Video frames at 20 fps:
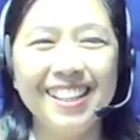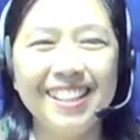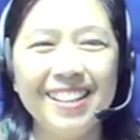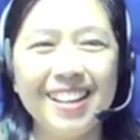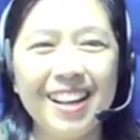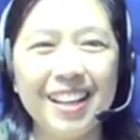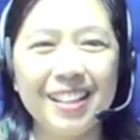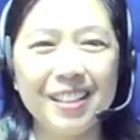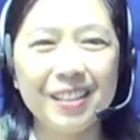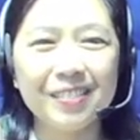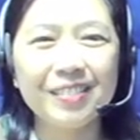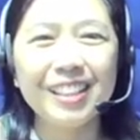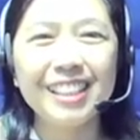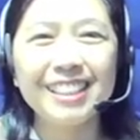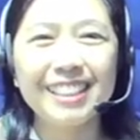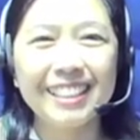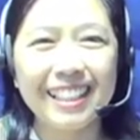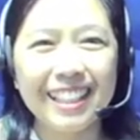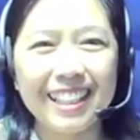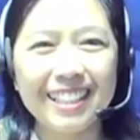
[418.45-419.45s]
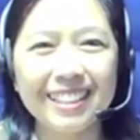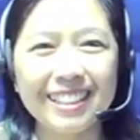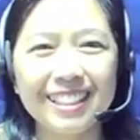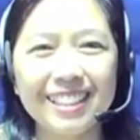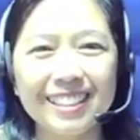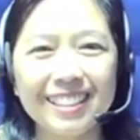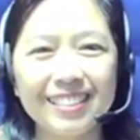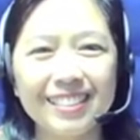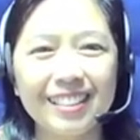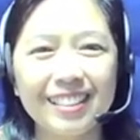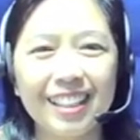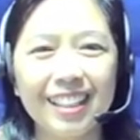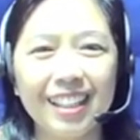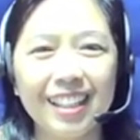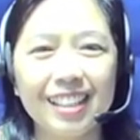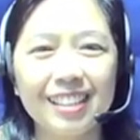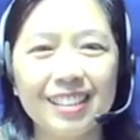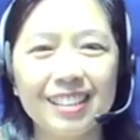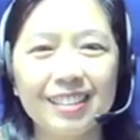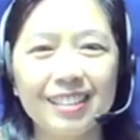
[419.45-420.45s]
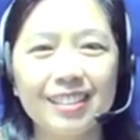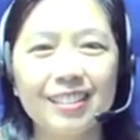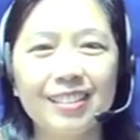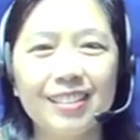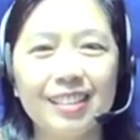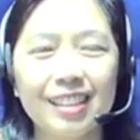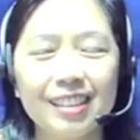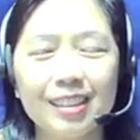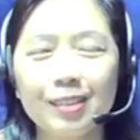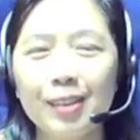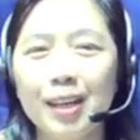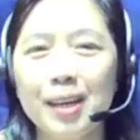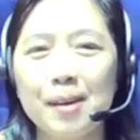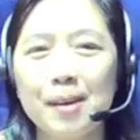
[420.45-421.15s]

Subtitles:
I hope that's clear. Okay, so that's why.